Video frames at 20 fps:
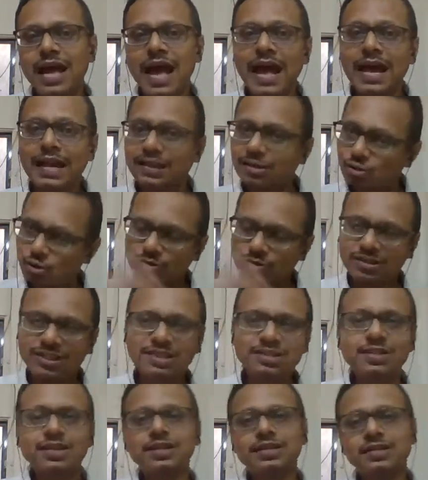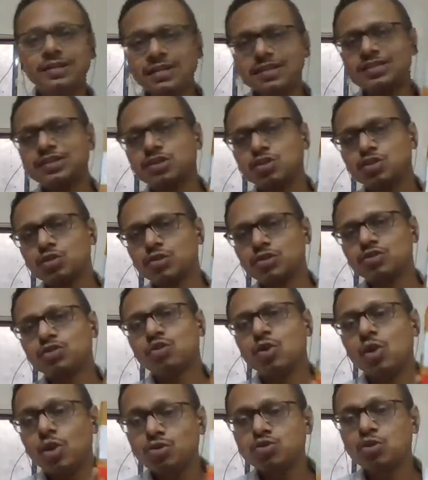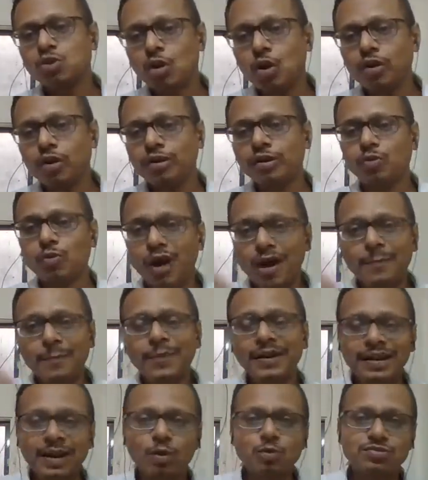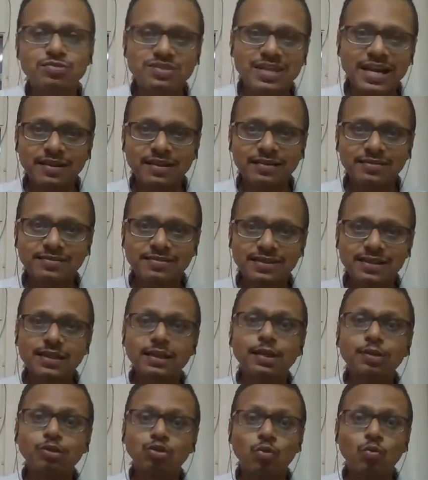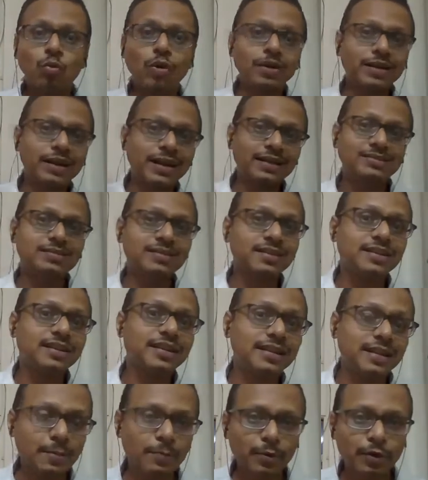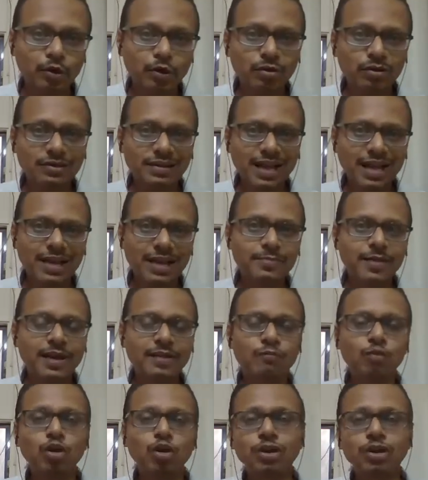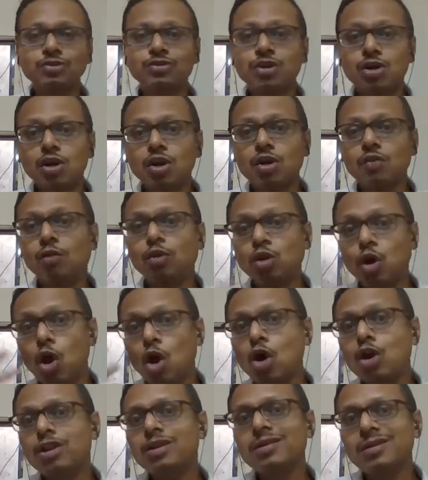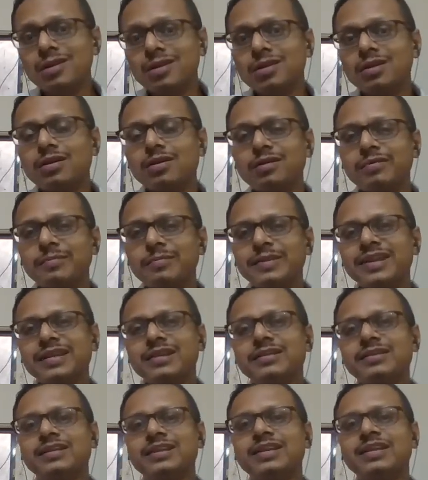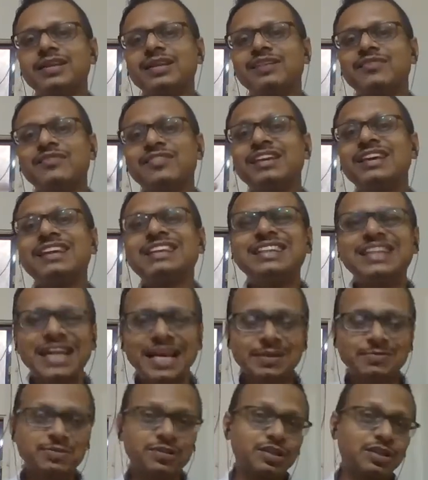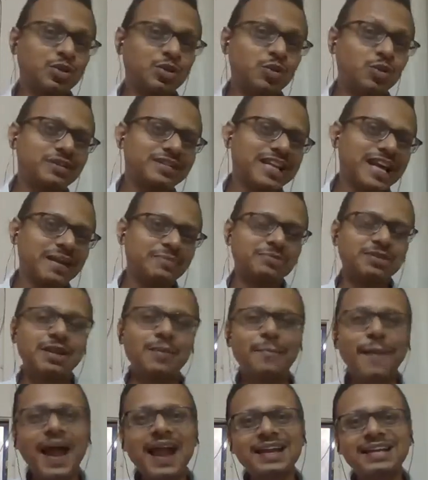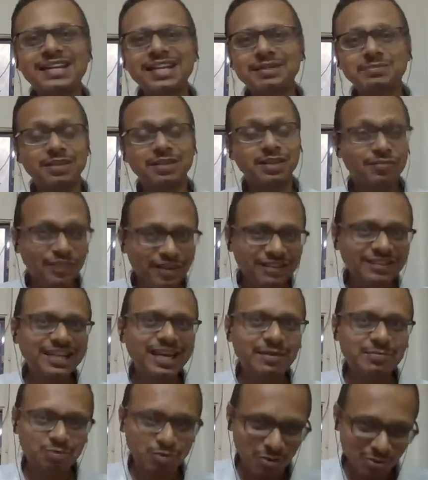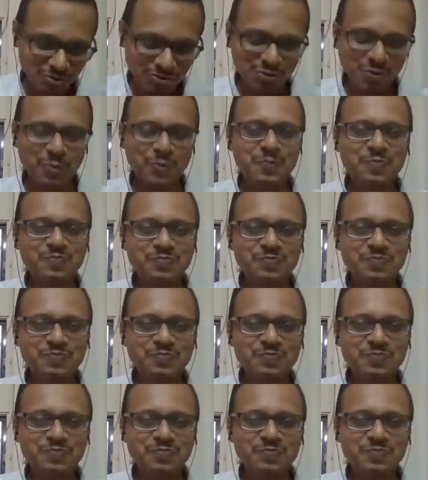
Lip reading: and so this institution also gone into up and down cycle. So what has done in that particular time, and what all been the difficult times and the good times and the bad times and the fun times also.